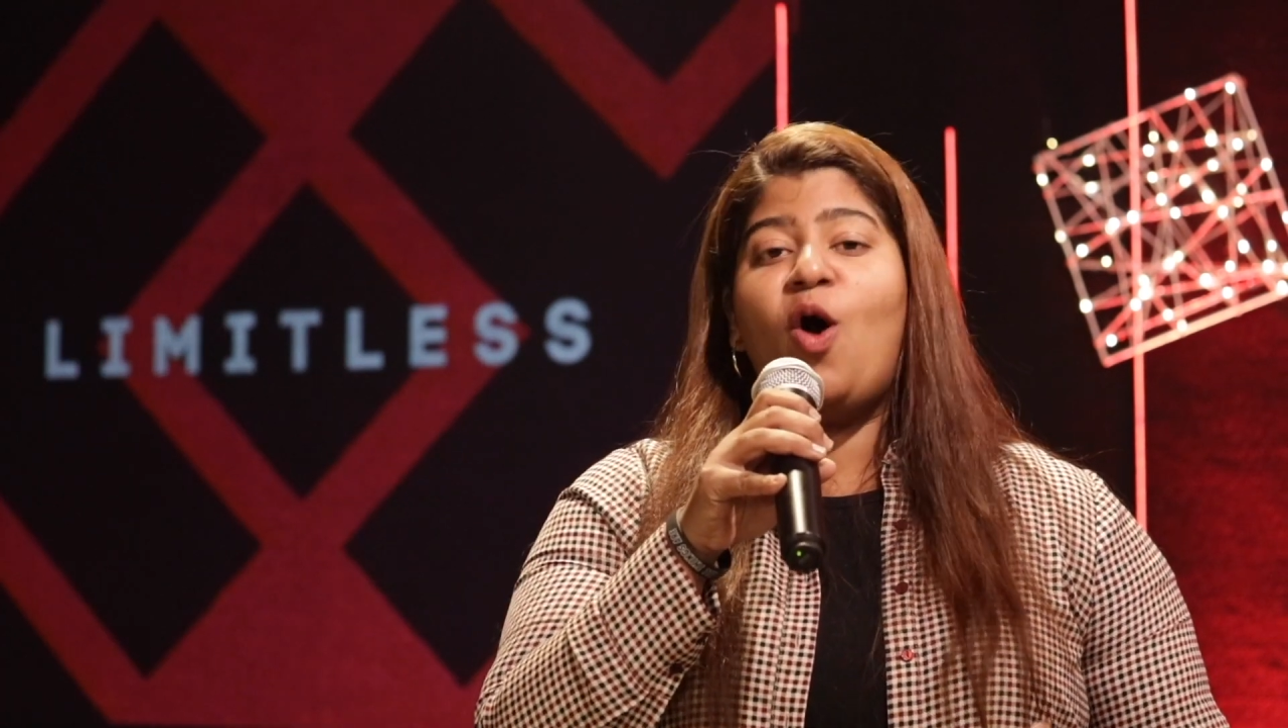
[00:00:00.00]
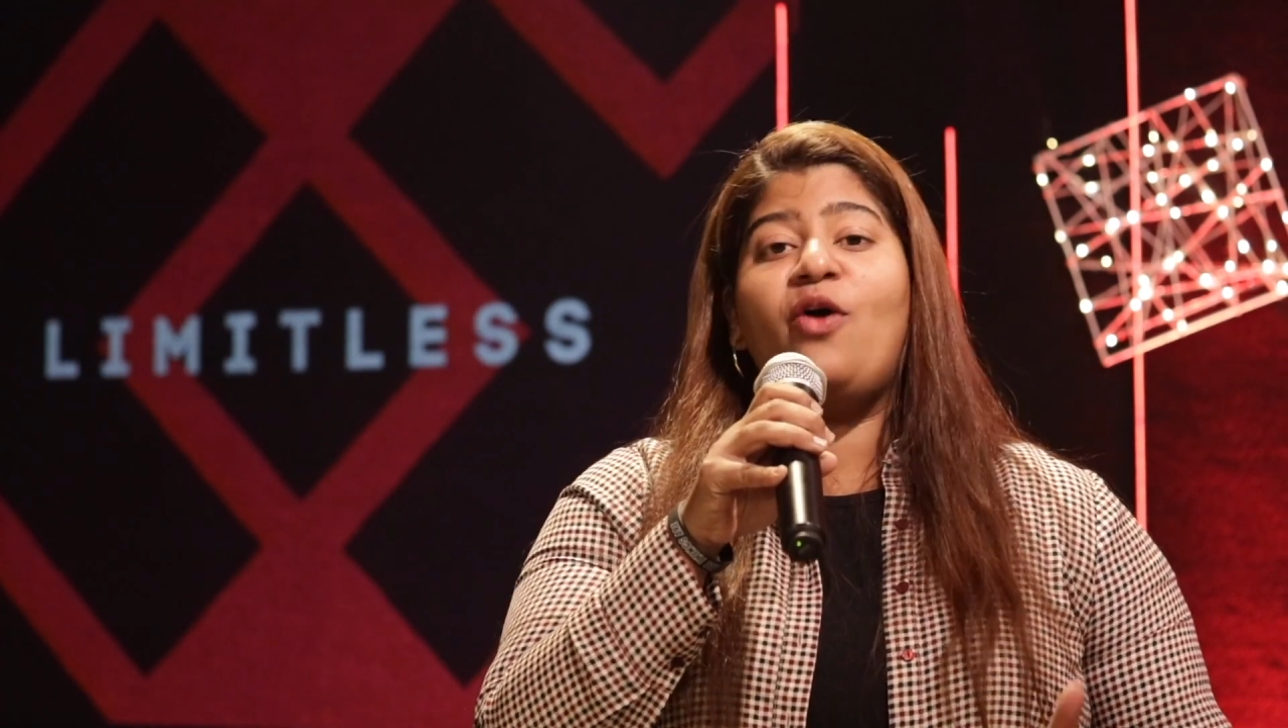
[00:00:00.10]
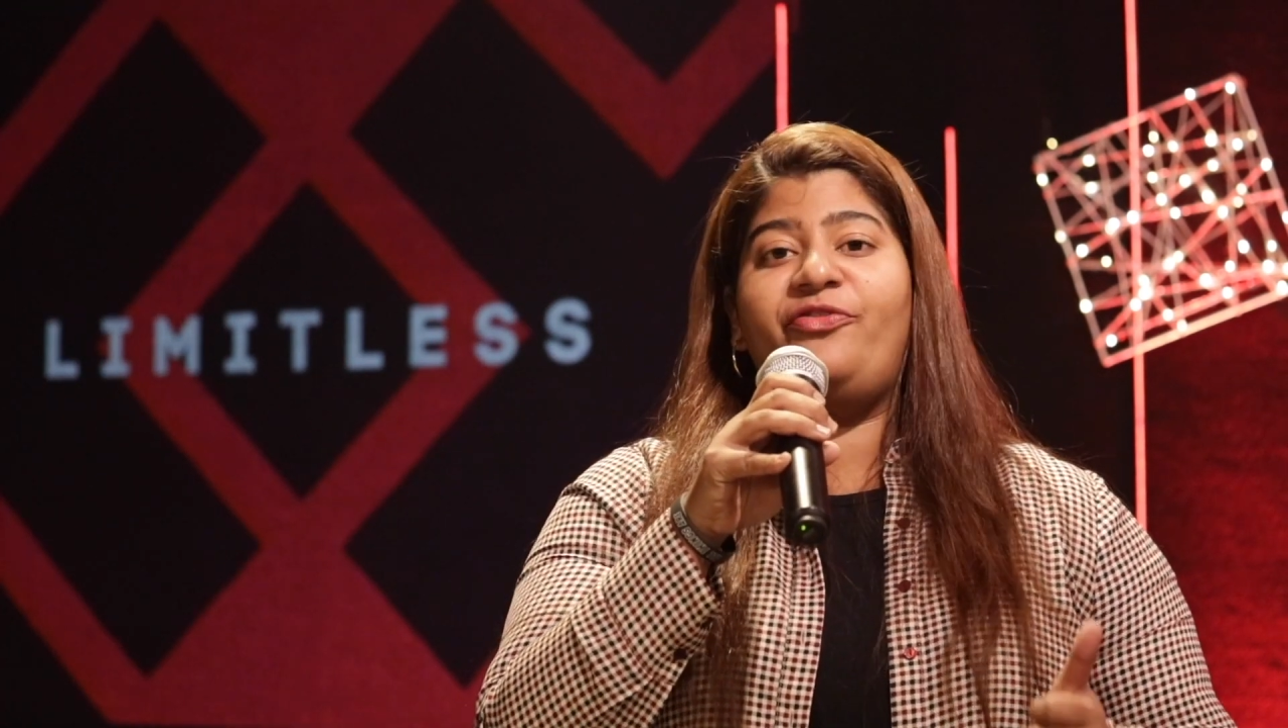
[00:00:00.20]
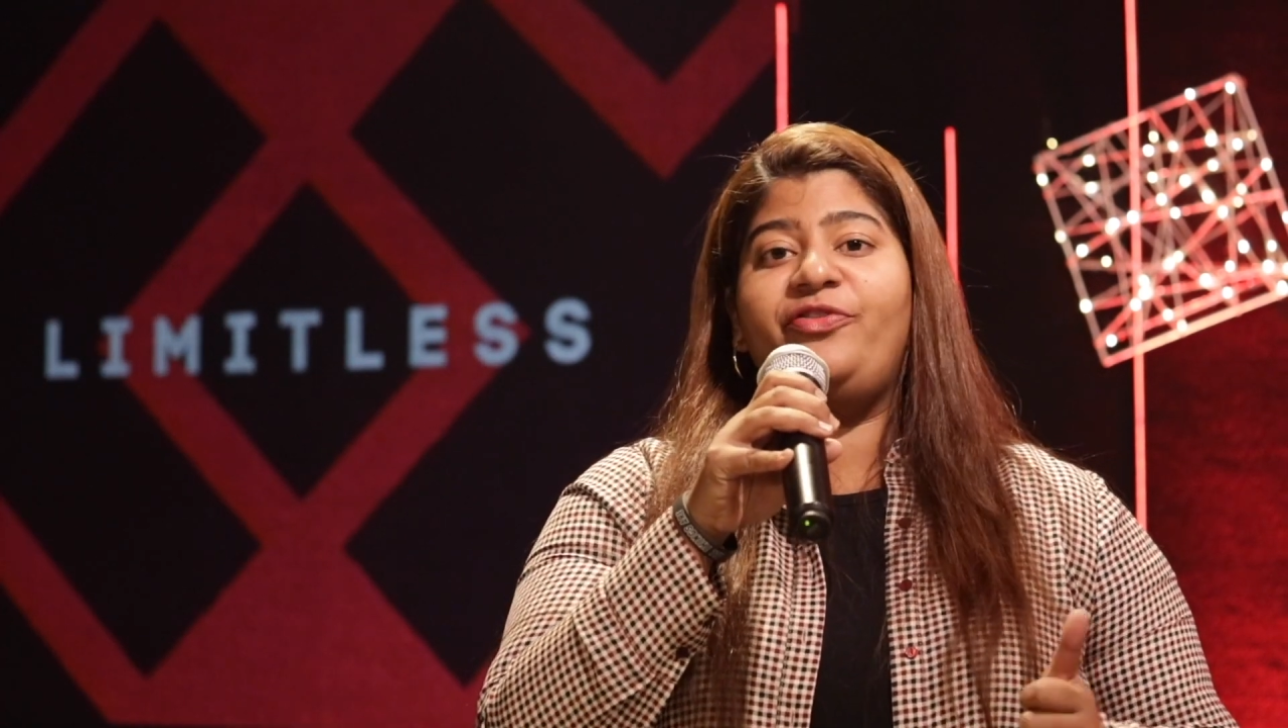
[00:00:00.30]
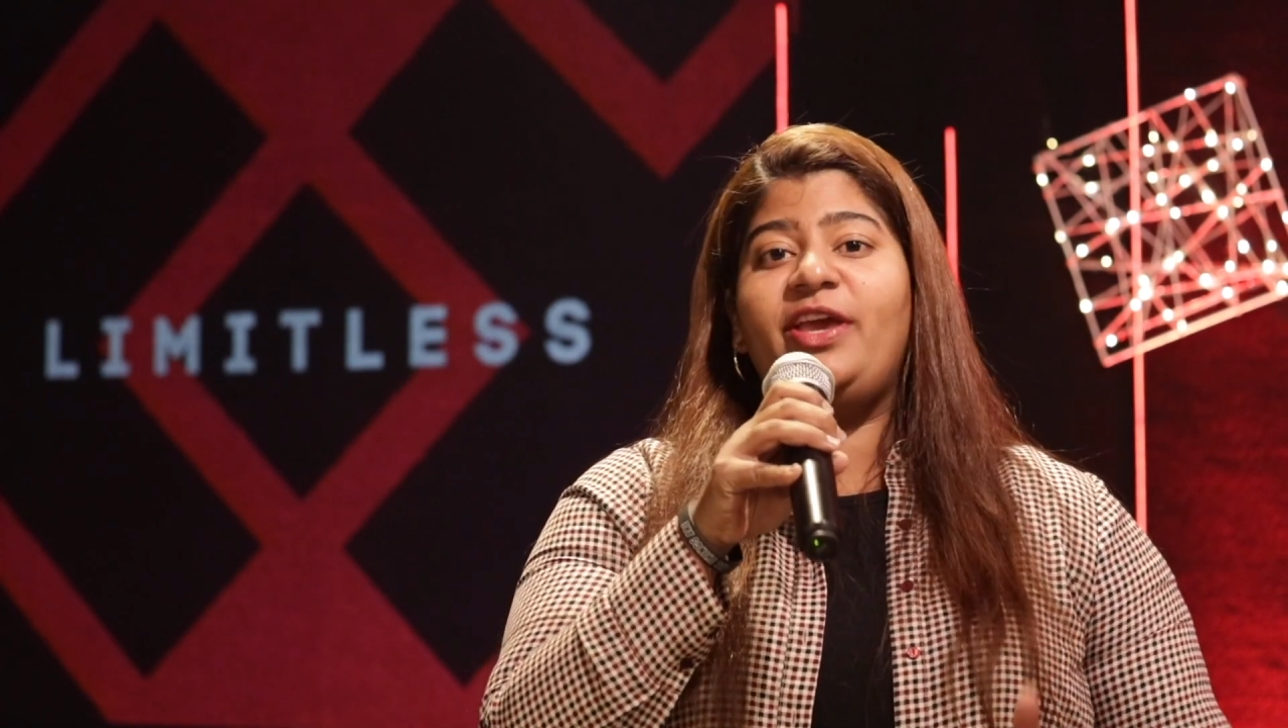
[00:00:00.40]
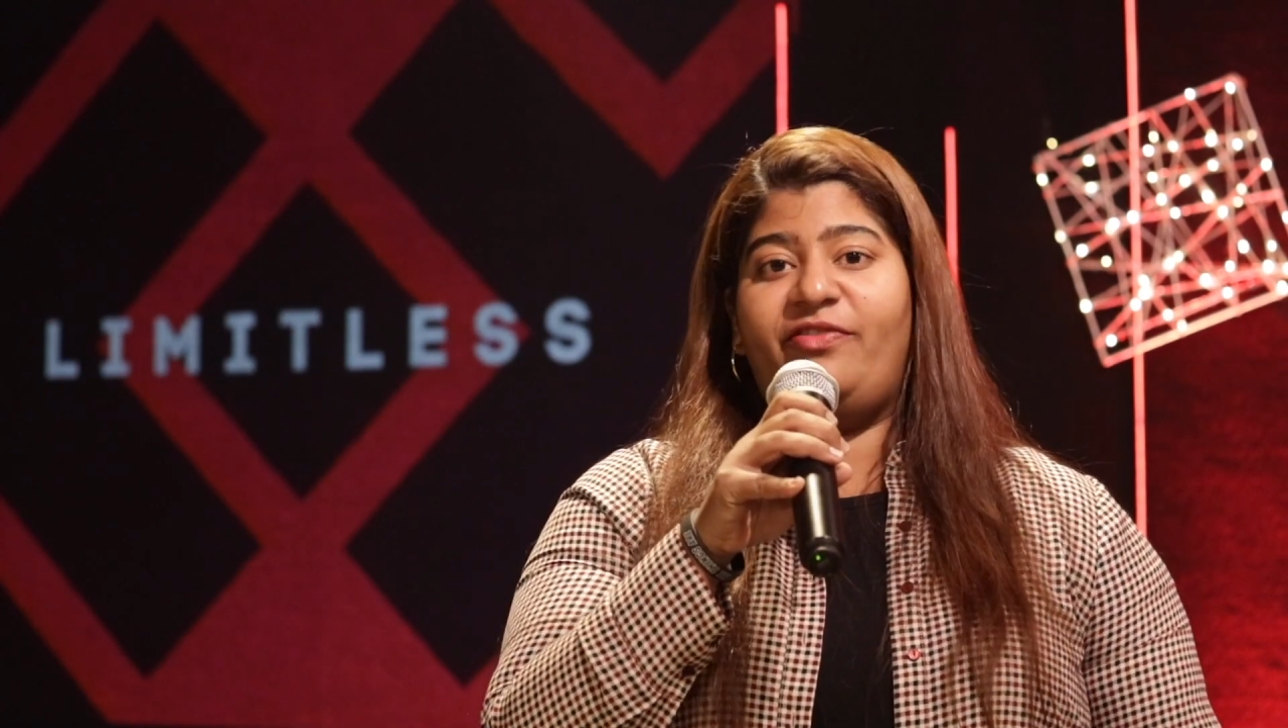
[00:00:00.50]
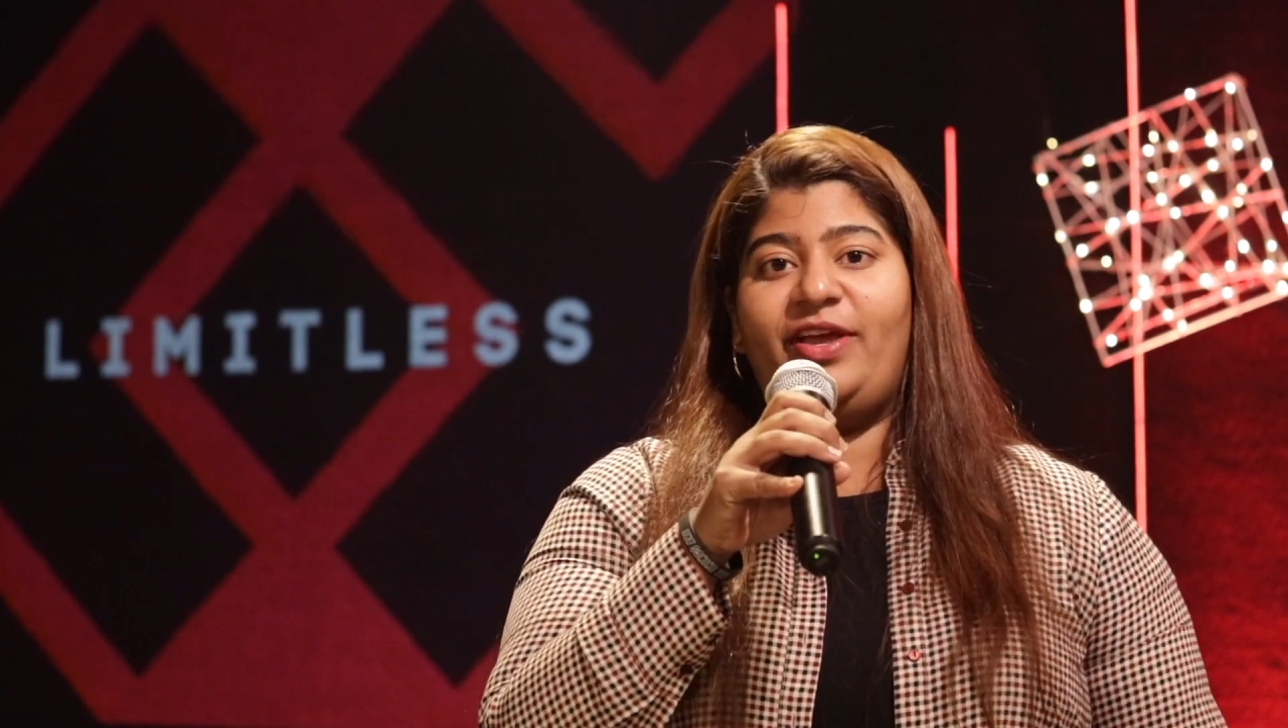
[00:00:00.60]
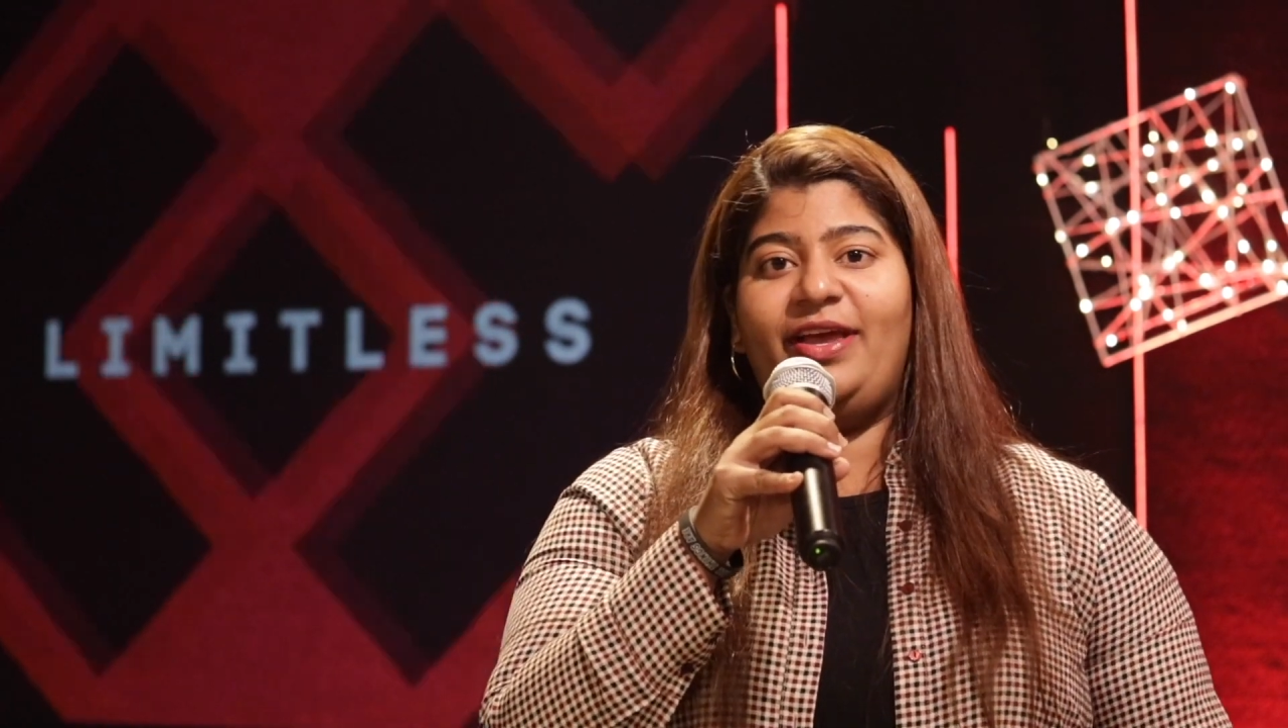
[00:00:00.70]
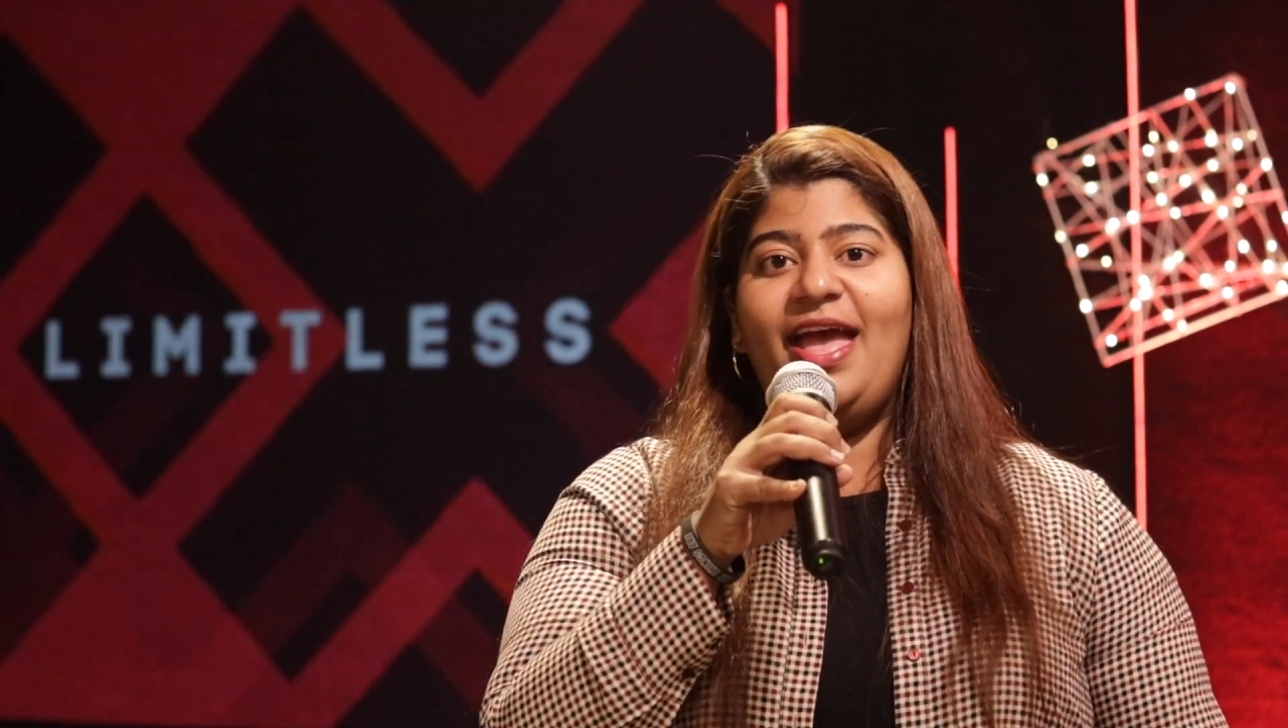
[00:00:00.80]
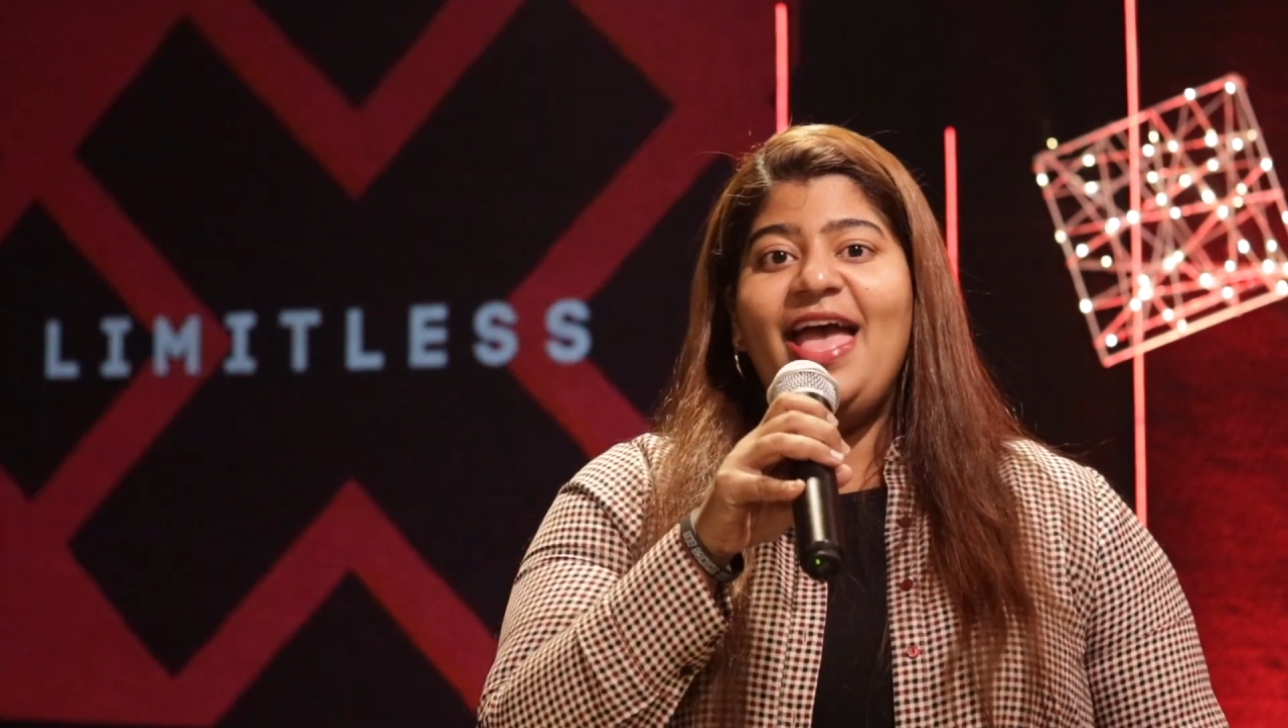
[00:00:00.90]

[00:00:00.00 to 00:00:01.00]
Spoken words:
of giving.